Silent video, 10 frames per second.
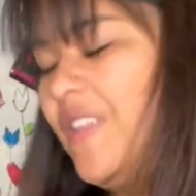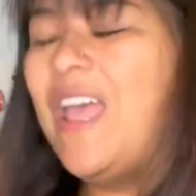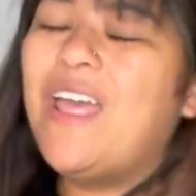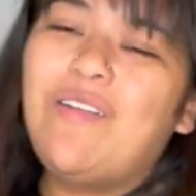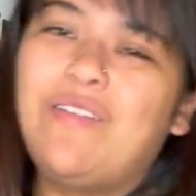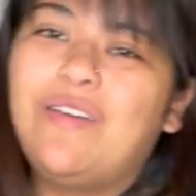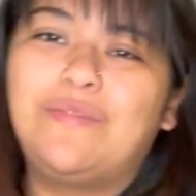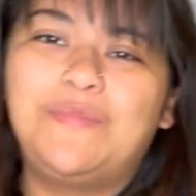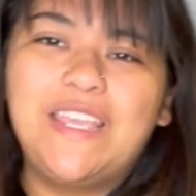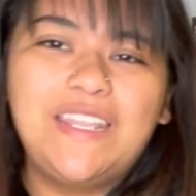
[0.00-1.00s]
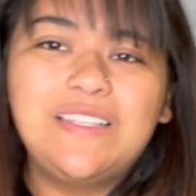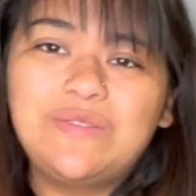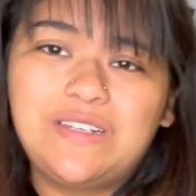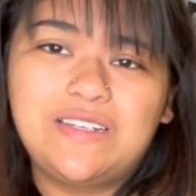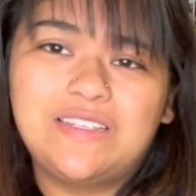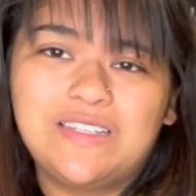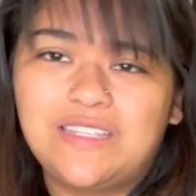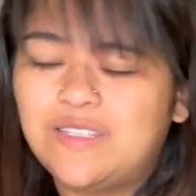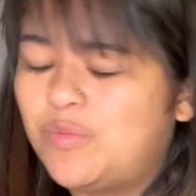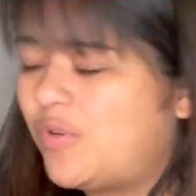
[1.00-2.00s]
I don't know. It is what it is at
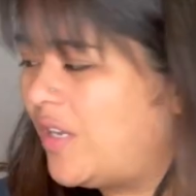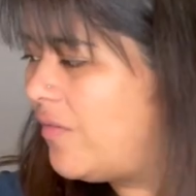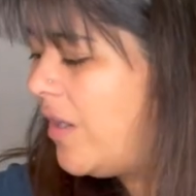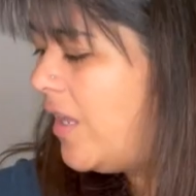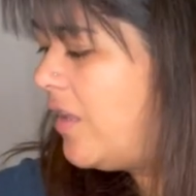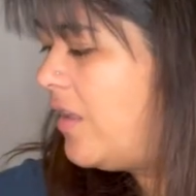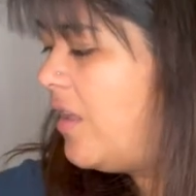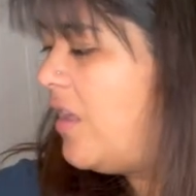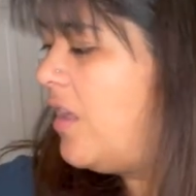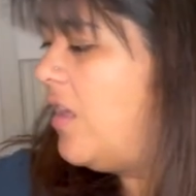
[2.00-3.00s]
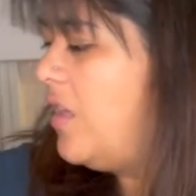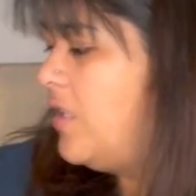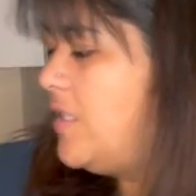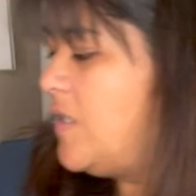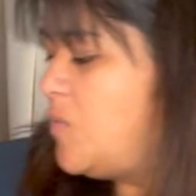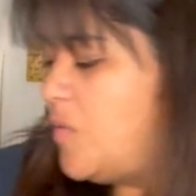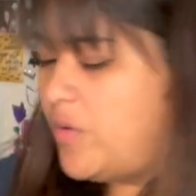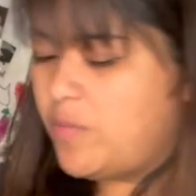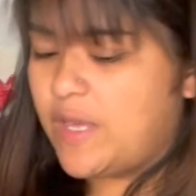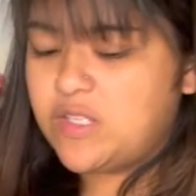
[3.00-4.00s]
this point, right? This has been
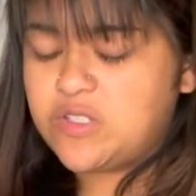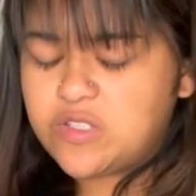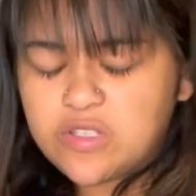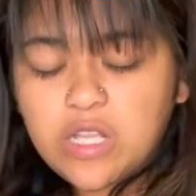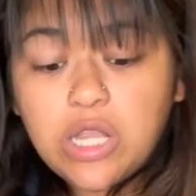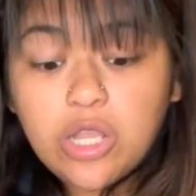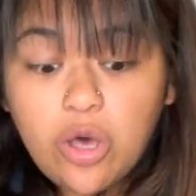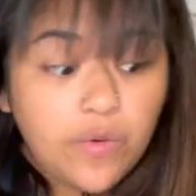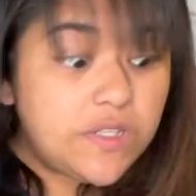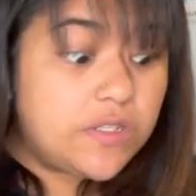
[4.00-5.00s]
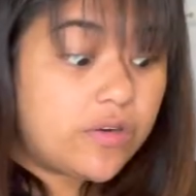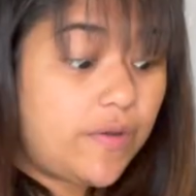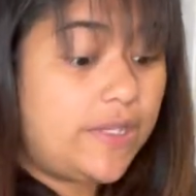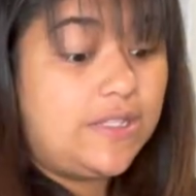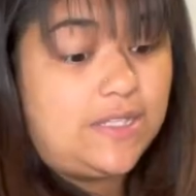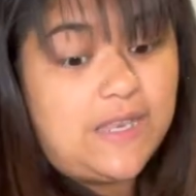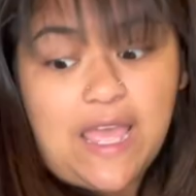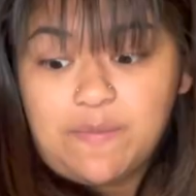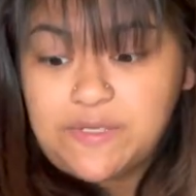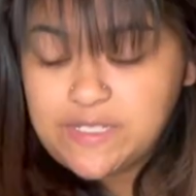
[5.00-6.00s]
one of my slowest growing
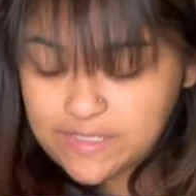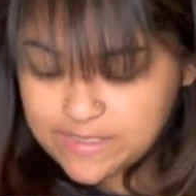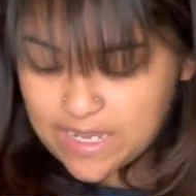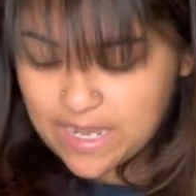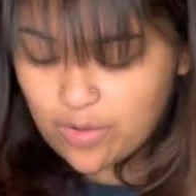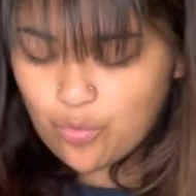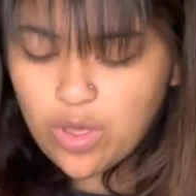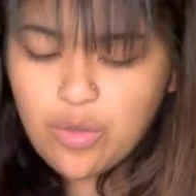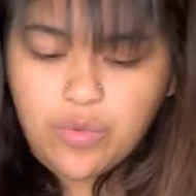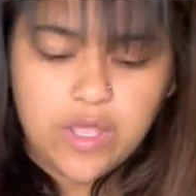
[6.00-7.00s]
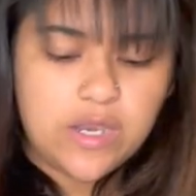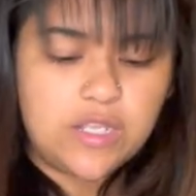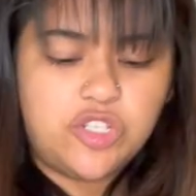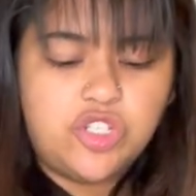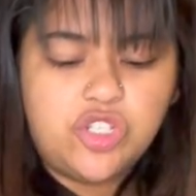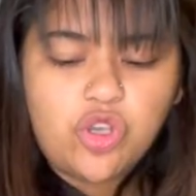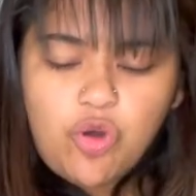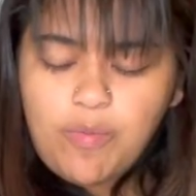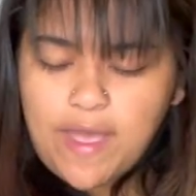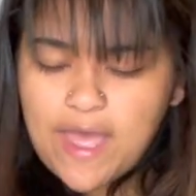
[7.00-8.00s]
scindapsus and I want one
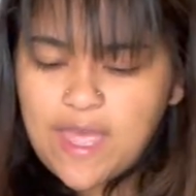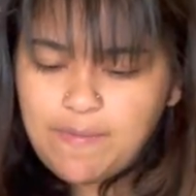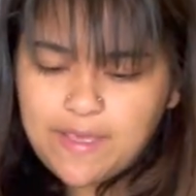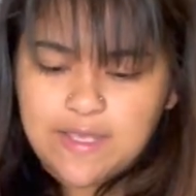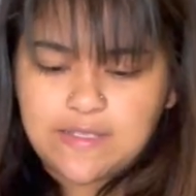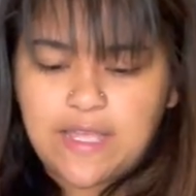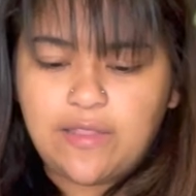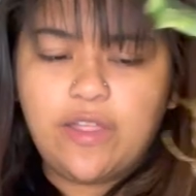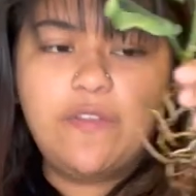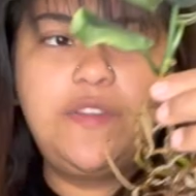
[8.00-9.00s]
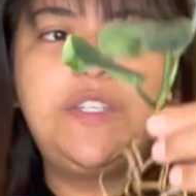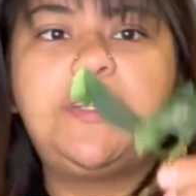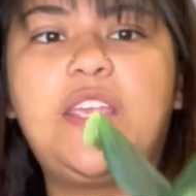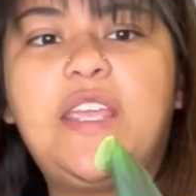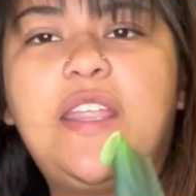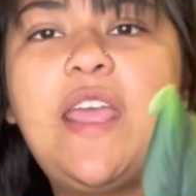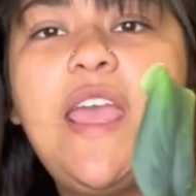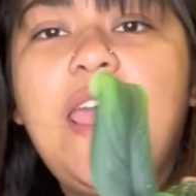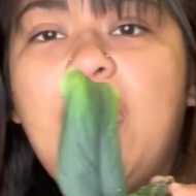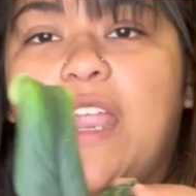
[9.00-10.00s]
so bad because I love the jade
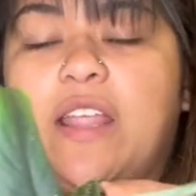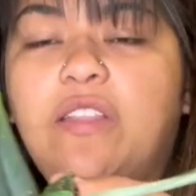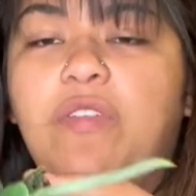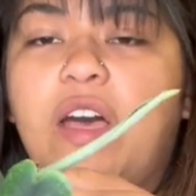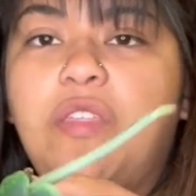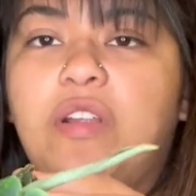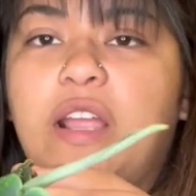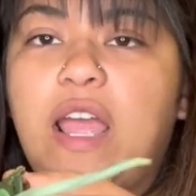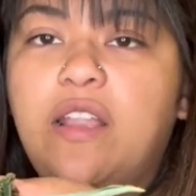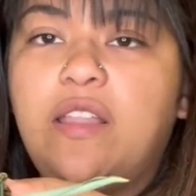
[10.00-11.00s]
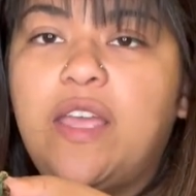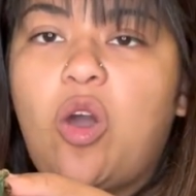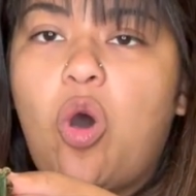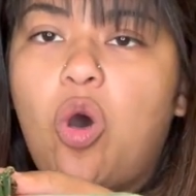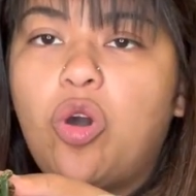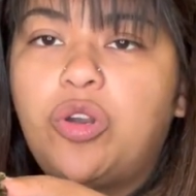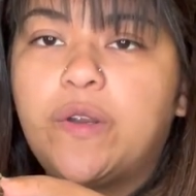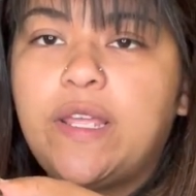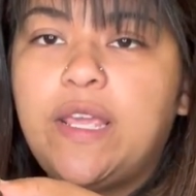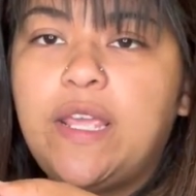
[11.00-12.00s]
and I love how they're kind of like all
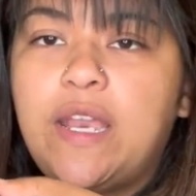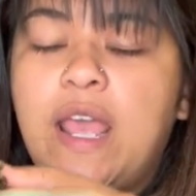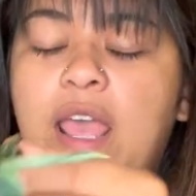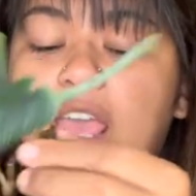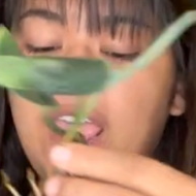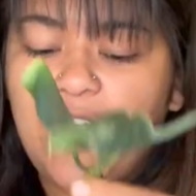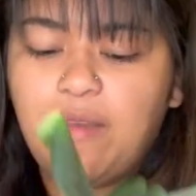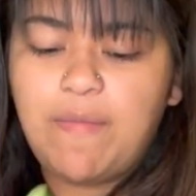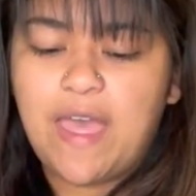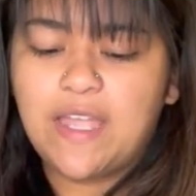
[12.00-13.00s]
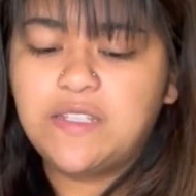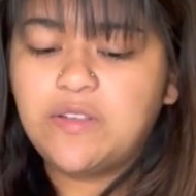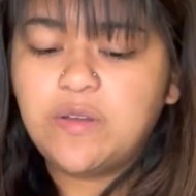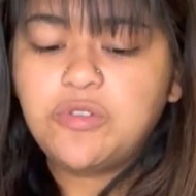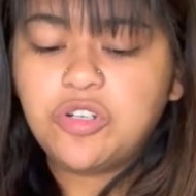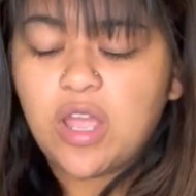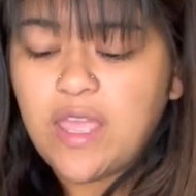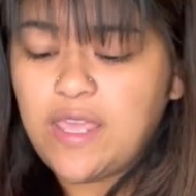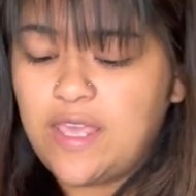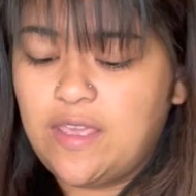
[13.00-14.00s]
green and matte. So I'm
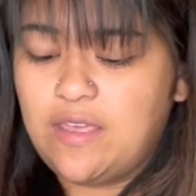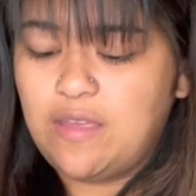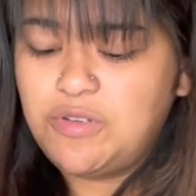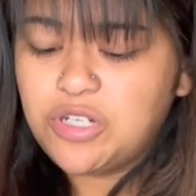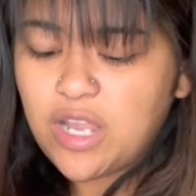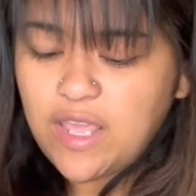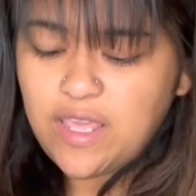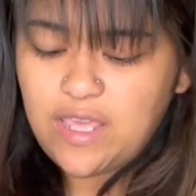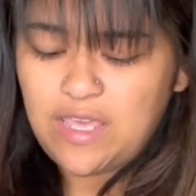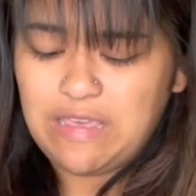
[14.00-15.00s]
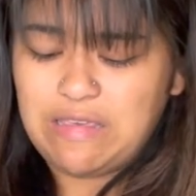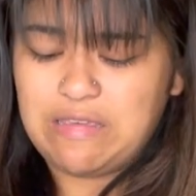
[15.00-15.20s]
trying, I'm trying.